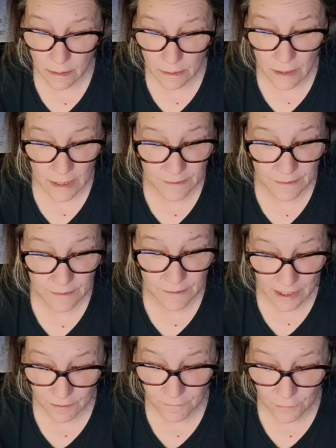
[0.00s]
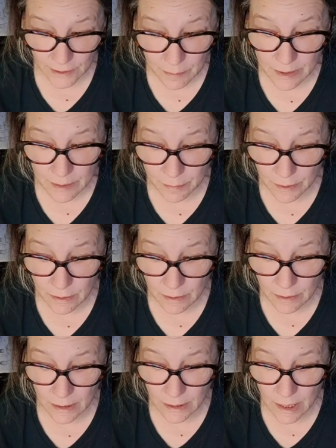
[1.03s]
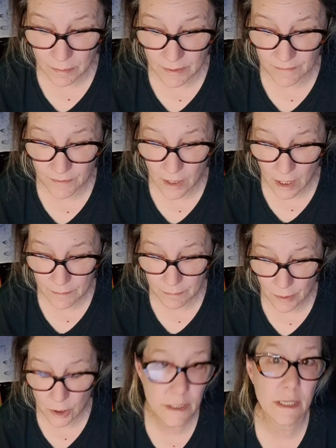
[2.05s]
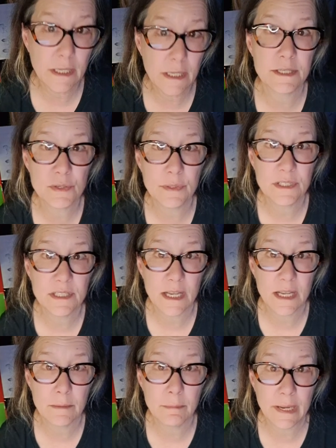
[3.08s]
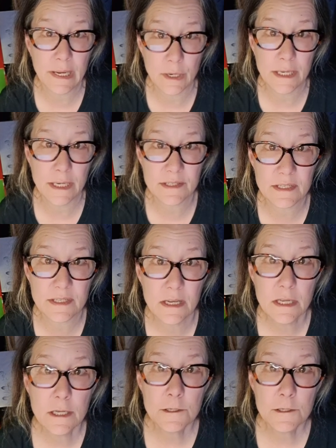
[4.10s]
a lot of child-free people, and a couple of oddball kids with dead parents.